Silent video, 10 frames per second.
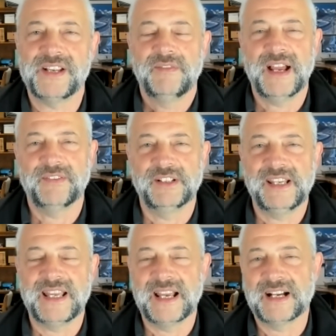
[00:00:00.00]
If you have a
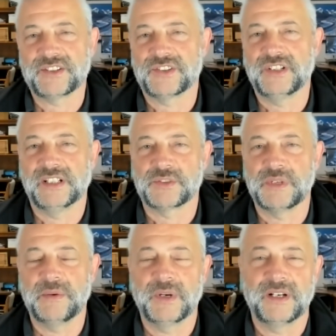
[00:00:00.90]
leaking axle seal, that's what
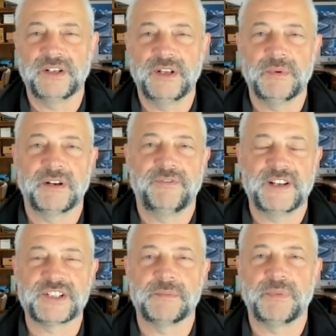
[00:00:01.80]
you want to do. You want to
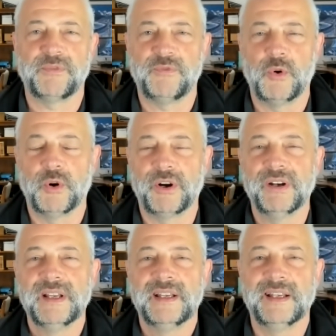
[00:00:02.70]
fix it
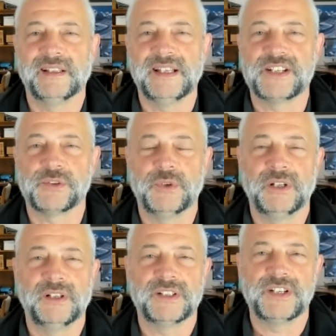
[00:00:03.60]
before it leaks
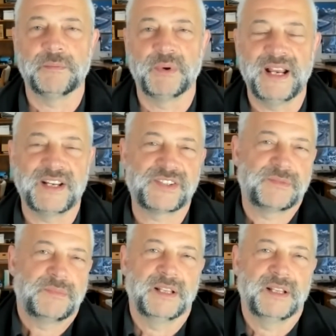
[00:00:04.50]
oil onto your brakes.